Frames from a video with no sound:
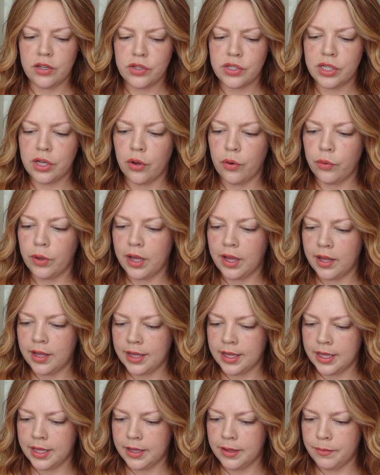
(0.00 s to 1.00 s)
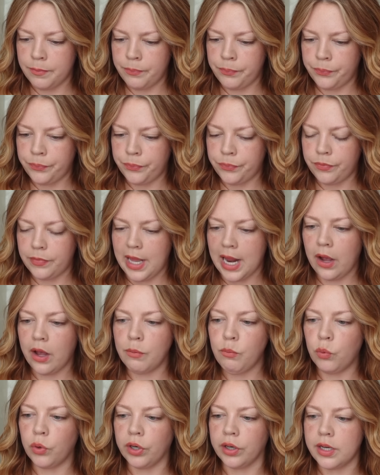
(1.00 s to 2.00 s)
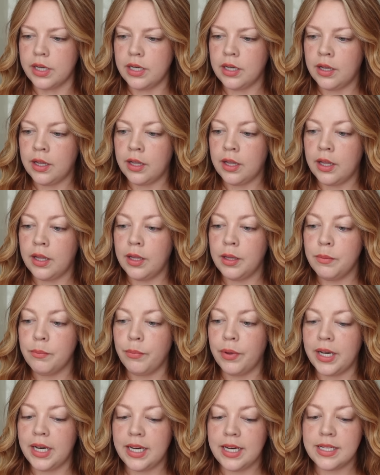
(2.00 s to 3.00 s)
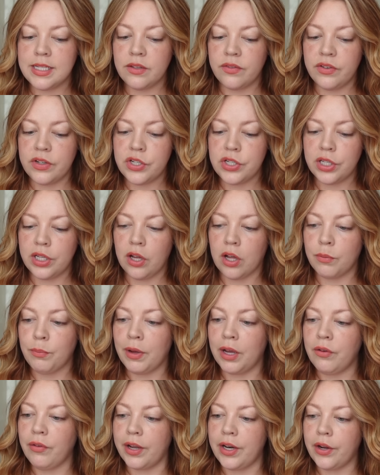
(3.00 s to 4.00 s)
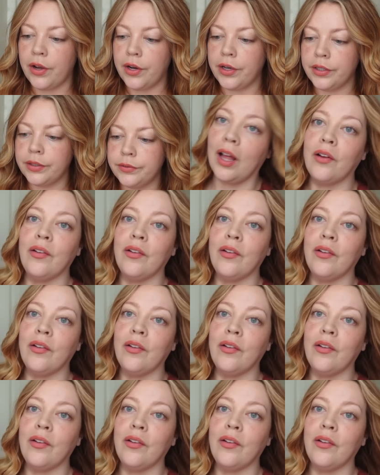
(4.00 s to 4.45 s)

So um, now I'm worried, but it is officially on my radar.